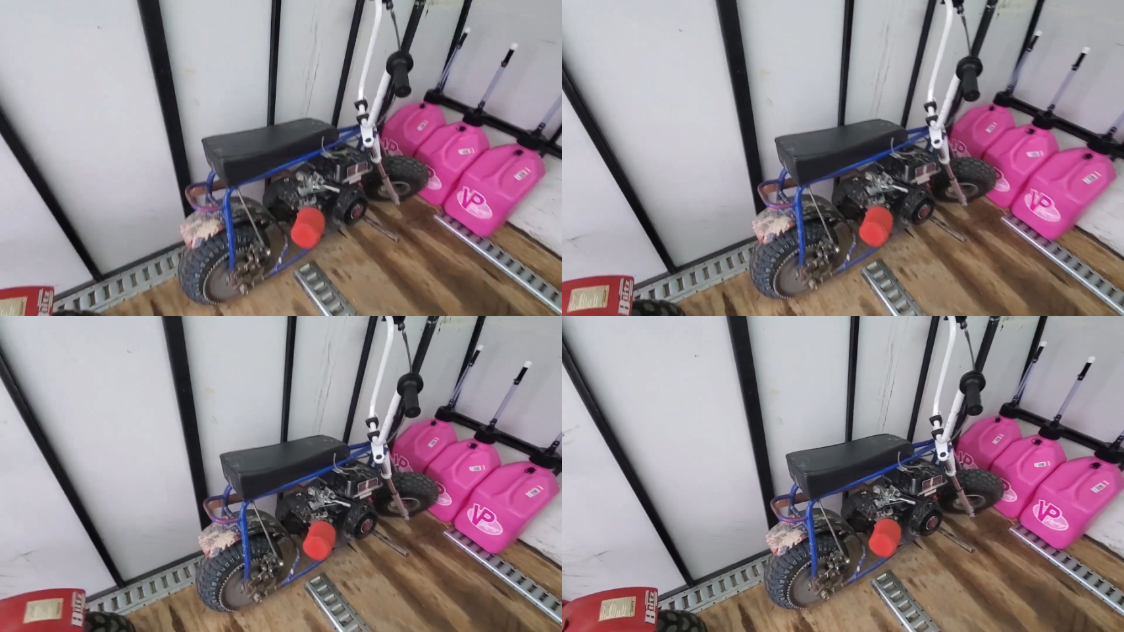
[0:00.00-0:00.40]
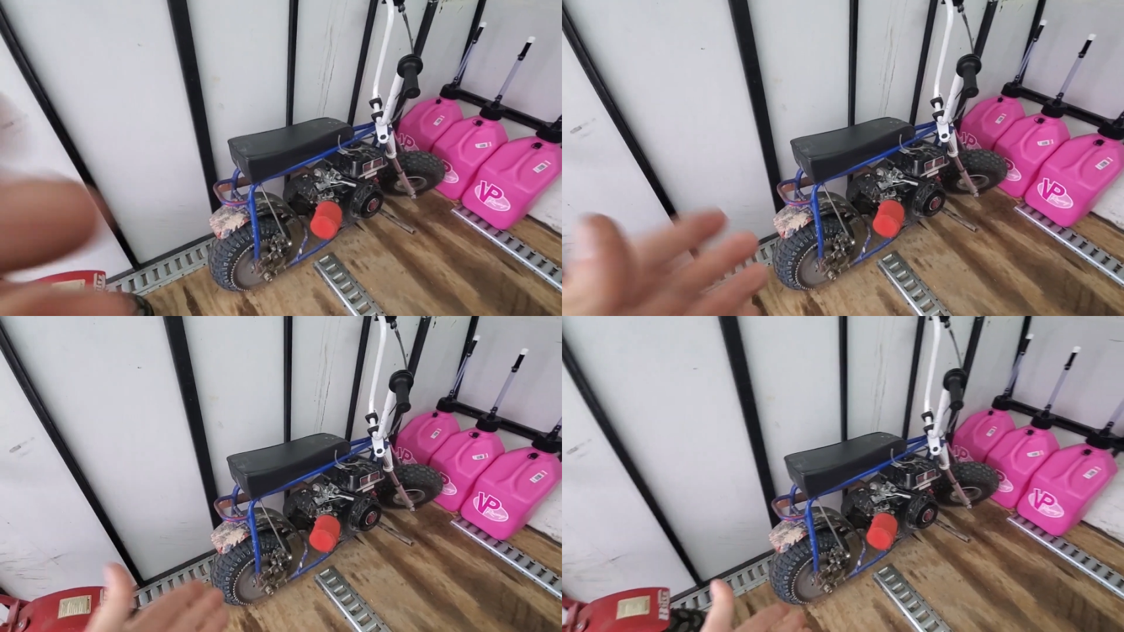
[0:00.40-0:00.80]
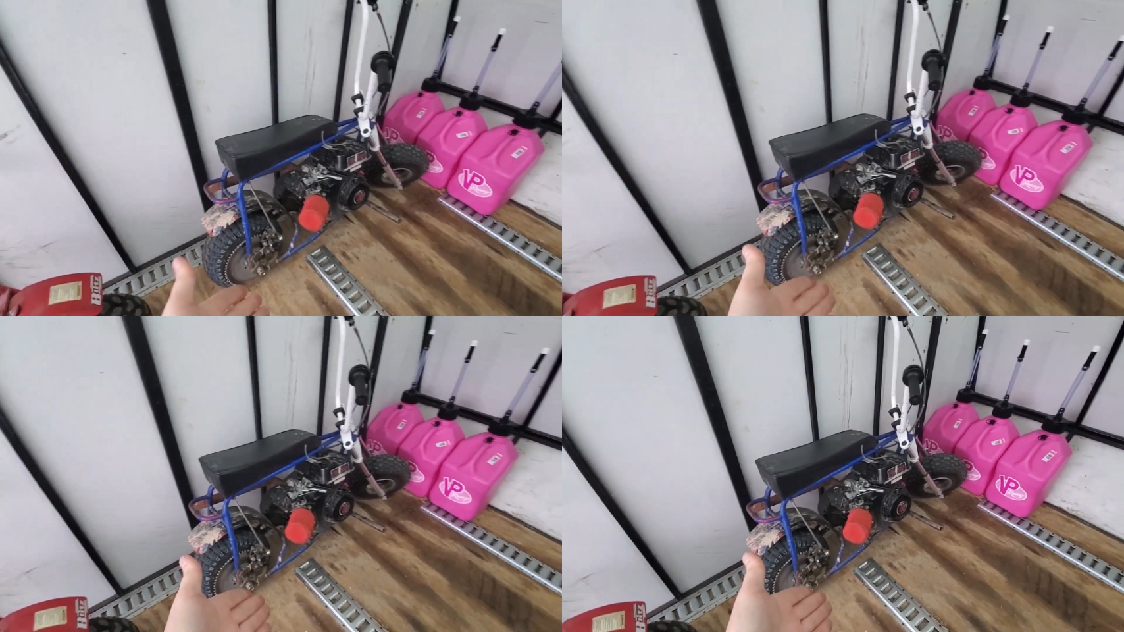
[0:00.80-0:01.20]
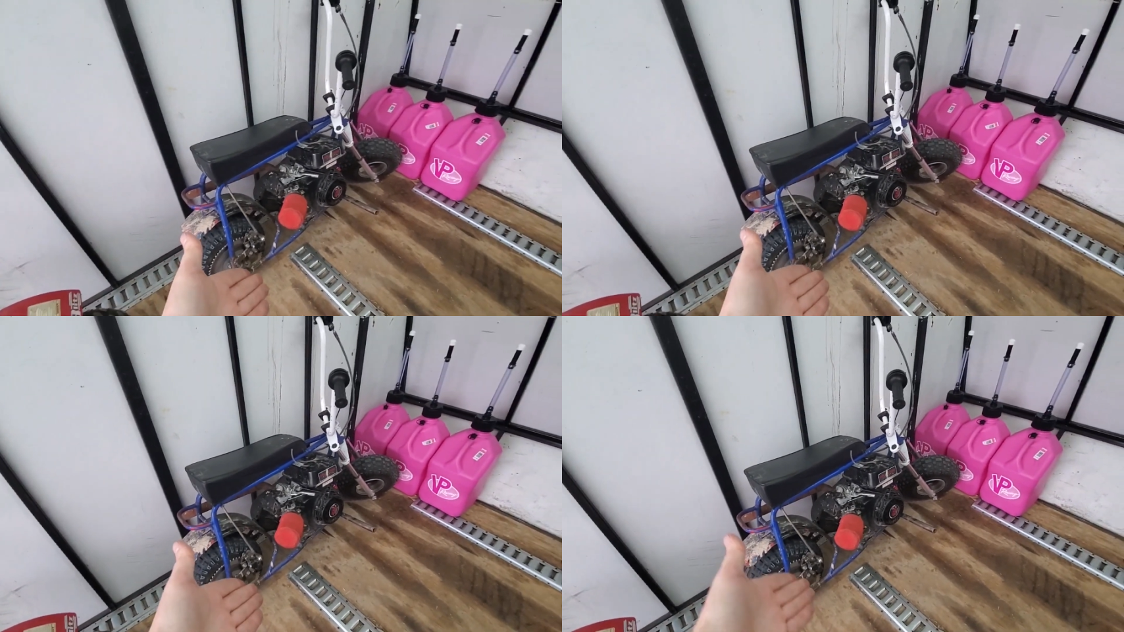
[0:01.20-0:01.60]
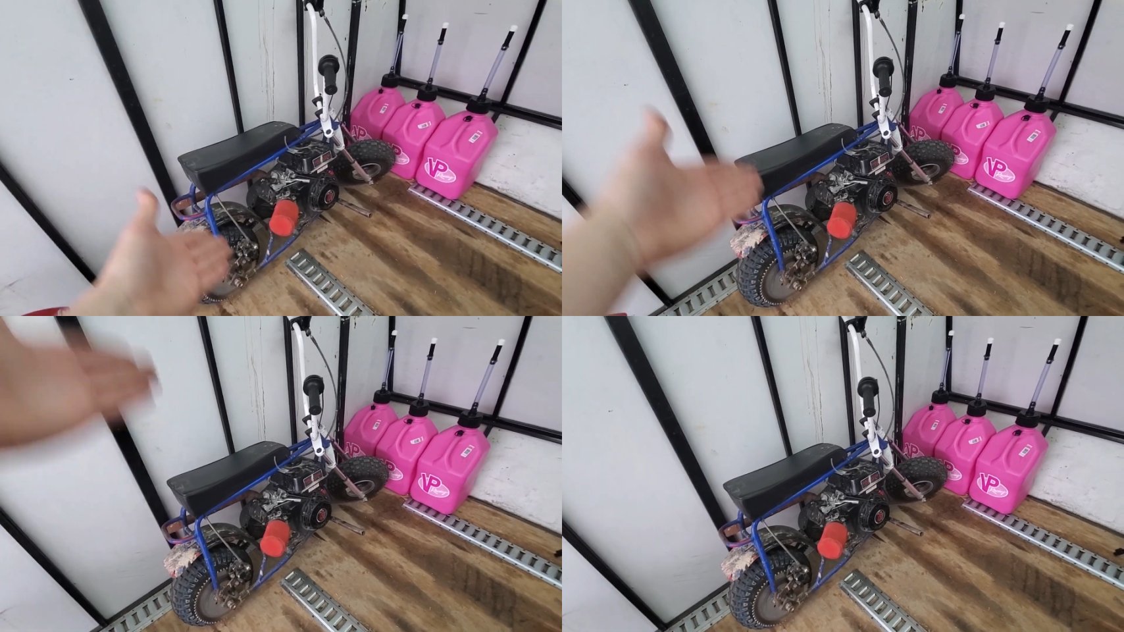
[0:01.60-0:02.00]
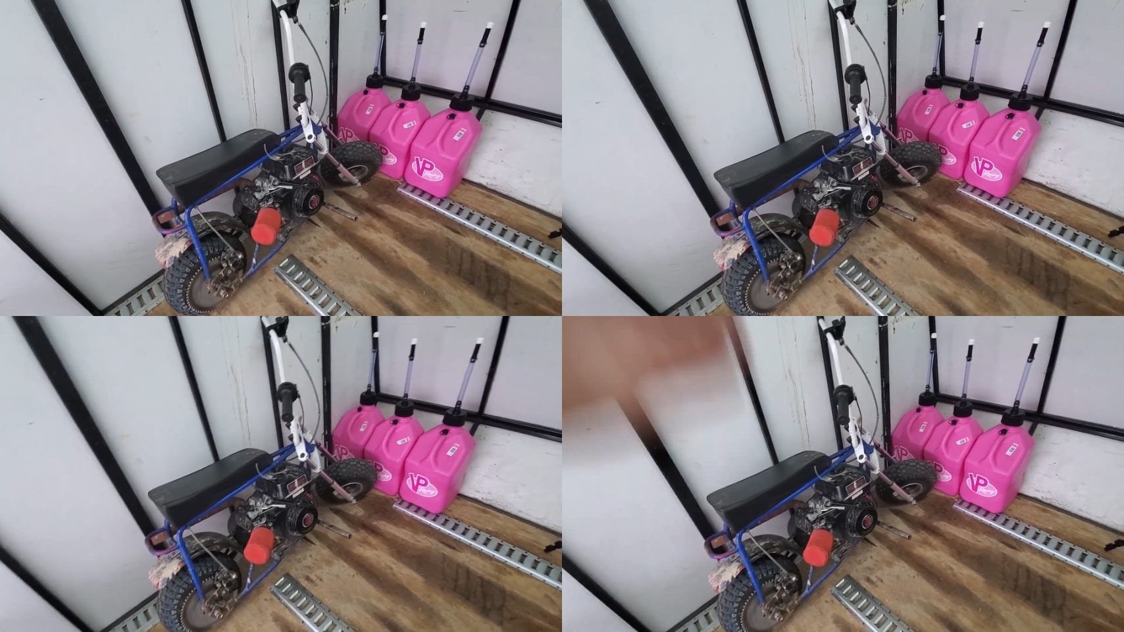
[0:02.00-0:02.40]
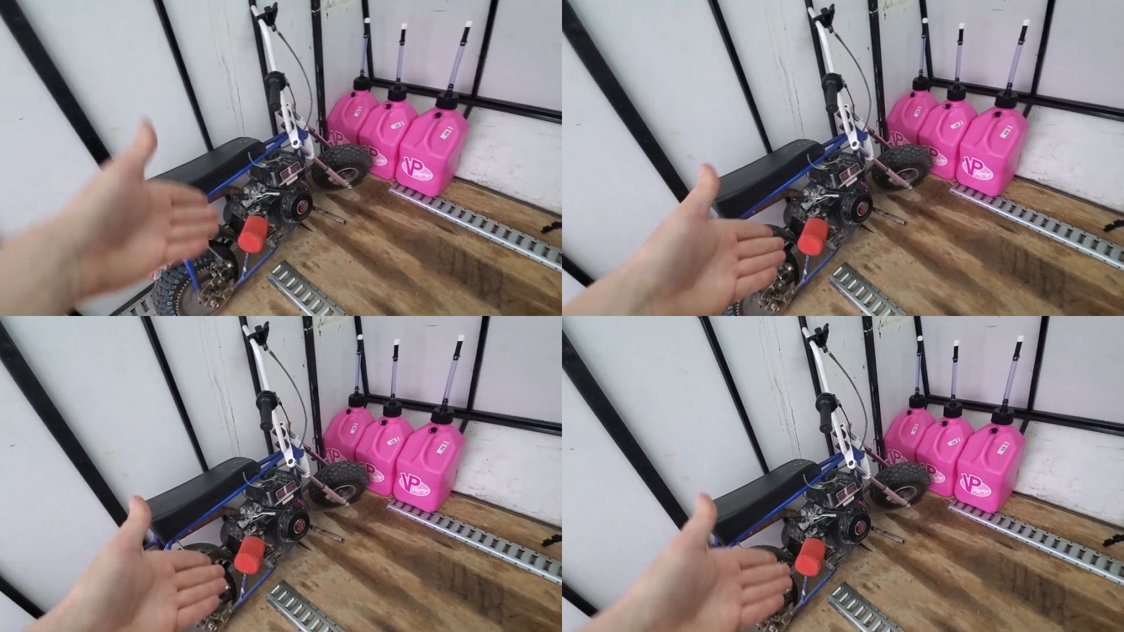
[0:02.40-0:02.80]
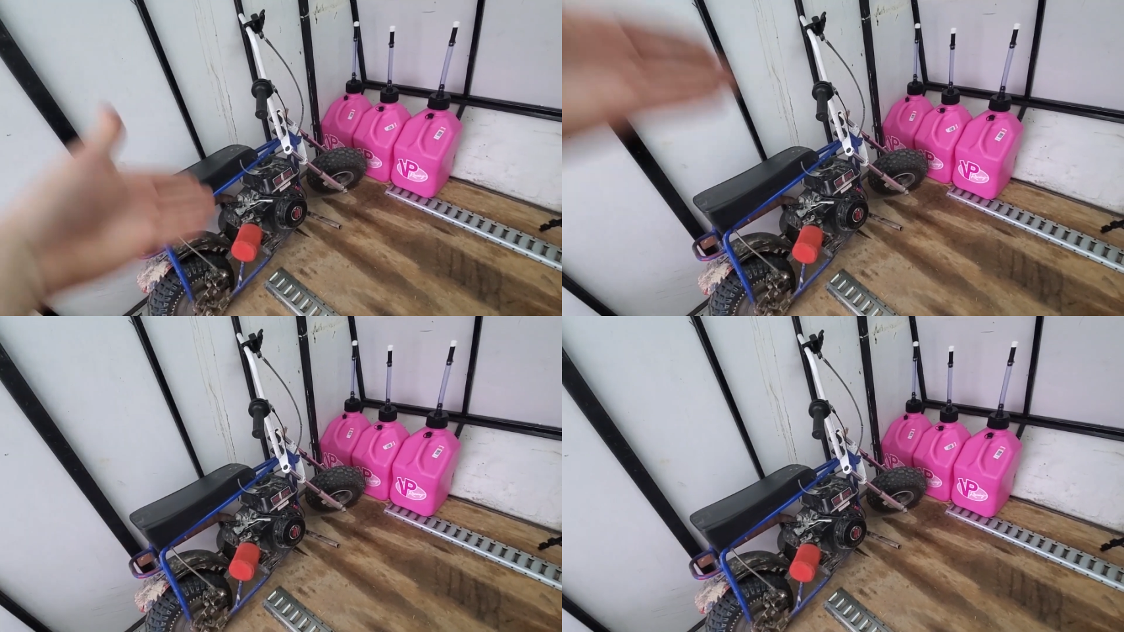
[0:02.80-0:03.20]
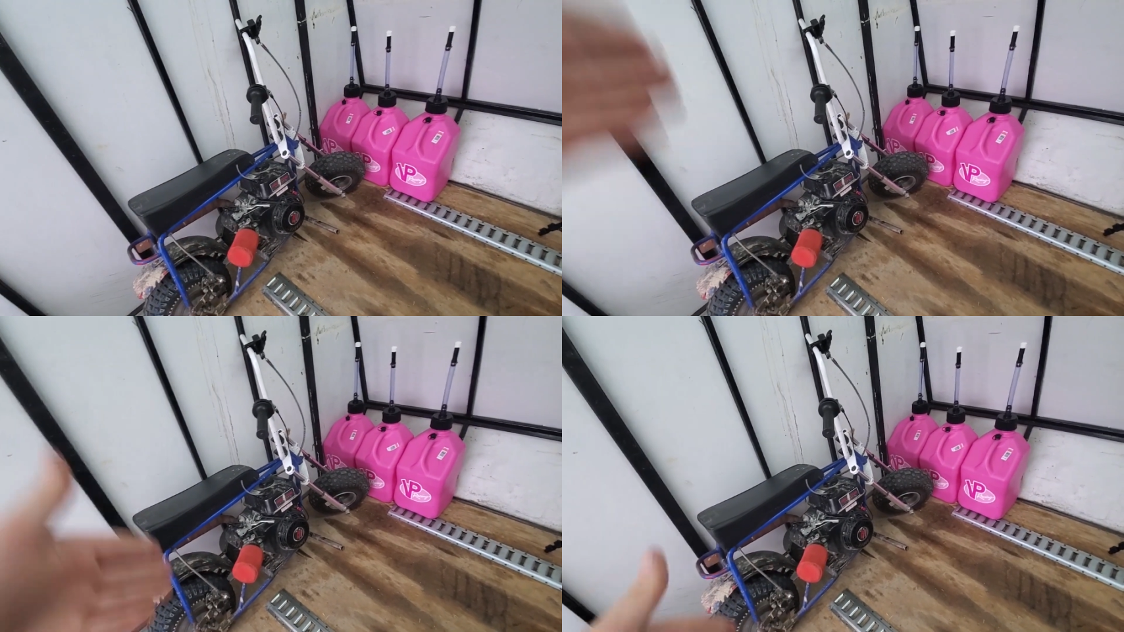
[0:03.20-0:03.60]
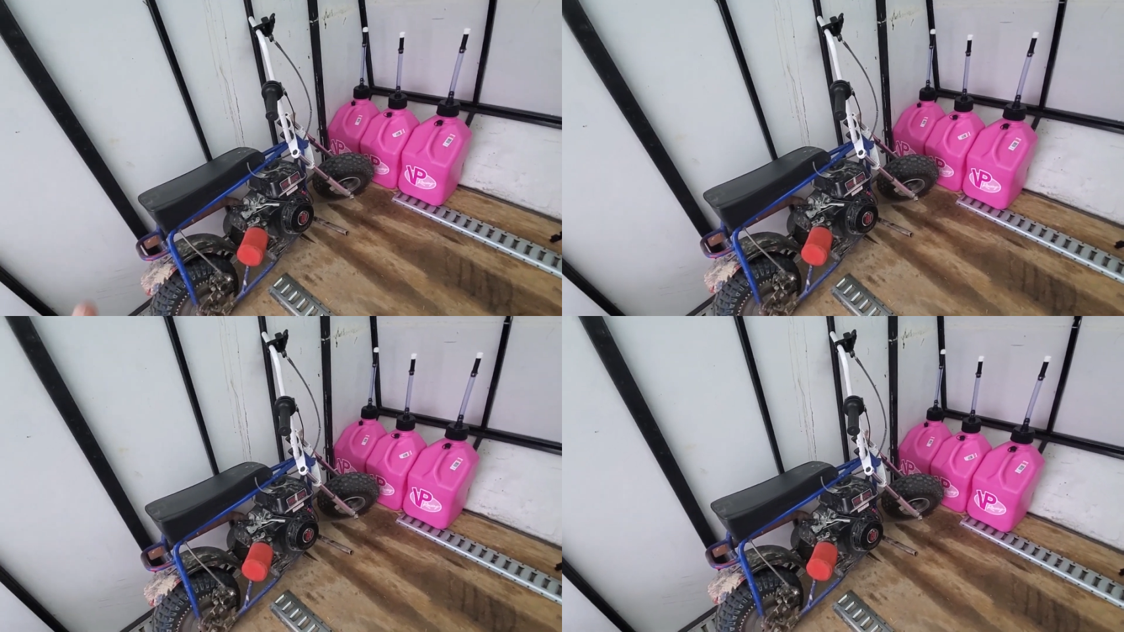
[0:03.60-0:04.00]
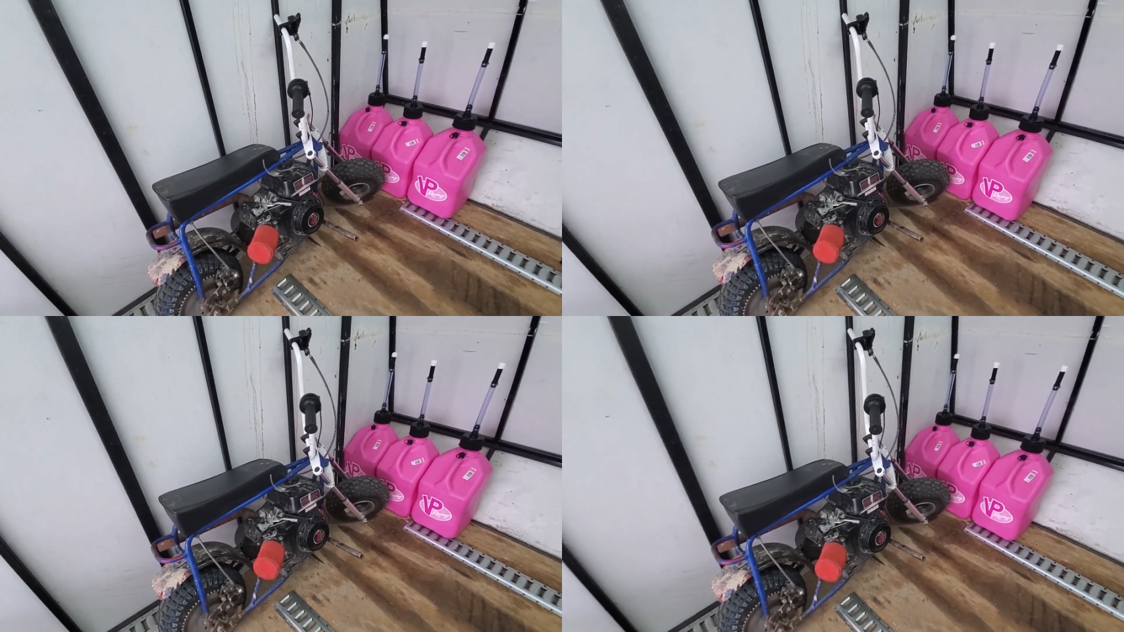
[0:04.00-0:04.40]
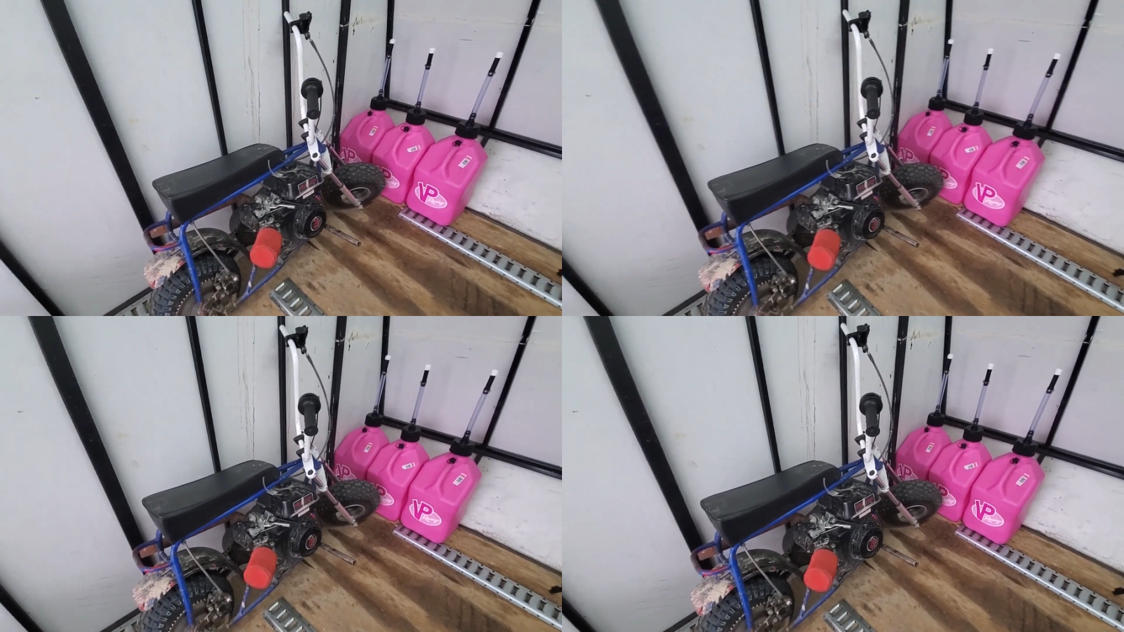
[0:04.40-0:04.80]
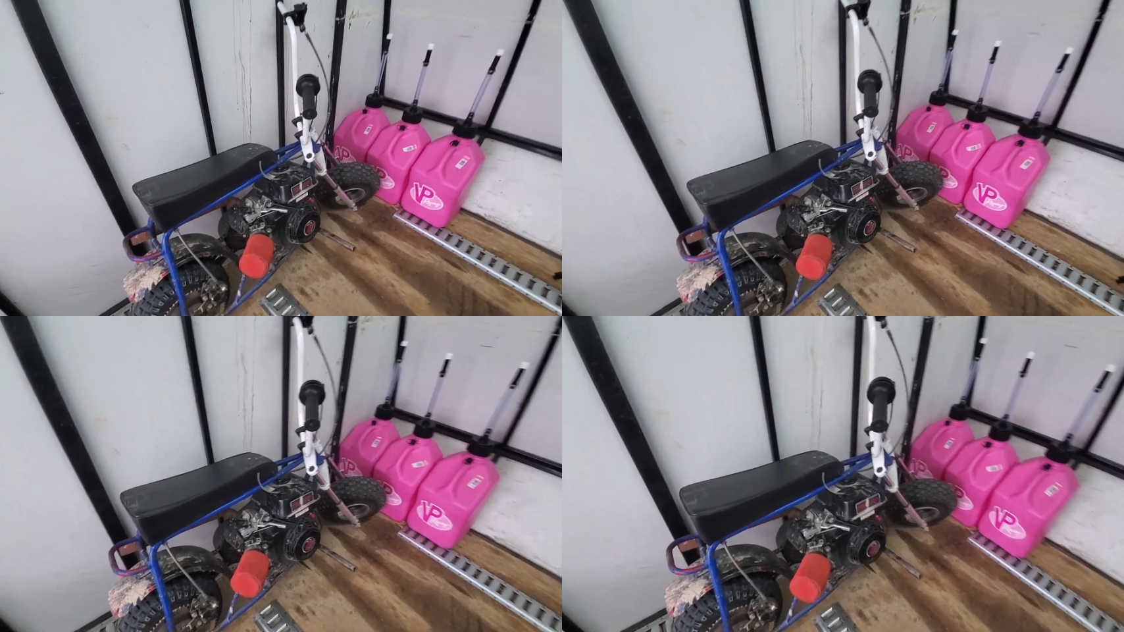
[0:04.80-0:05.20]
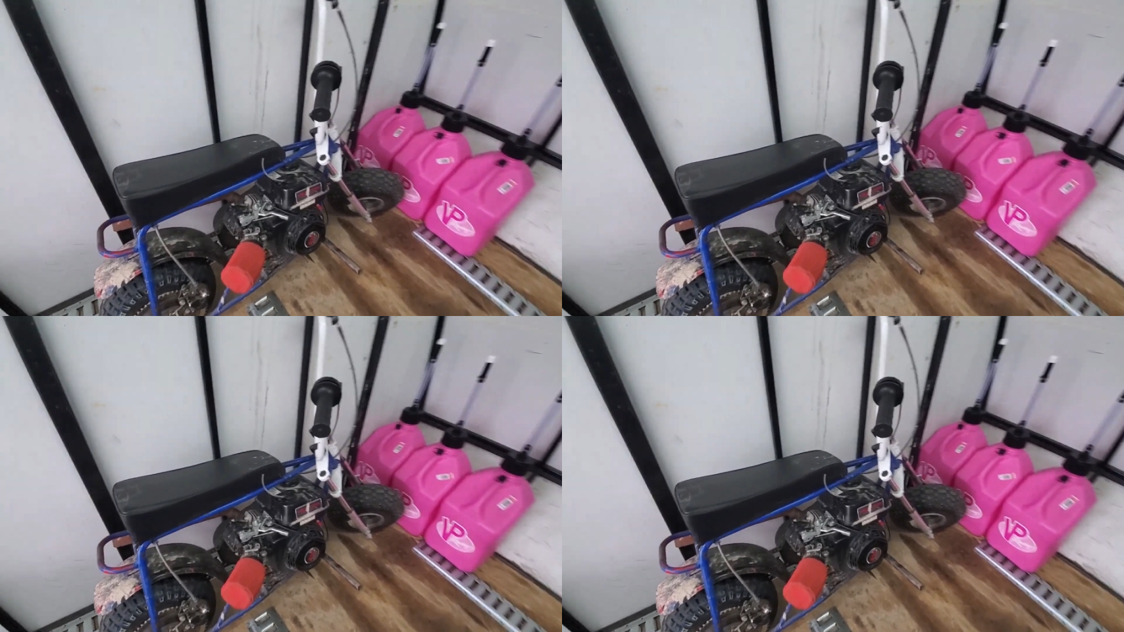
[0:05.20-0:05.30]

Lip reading: Nobody's mouth can be seen.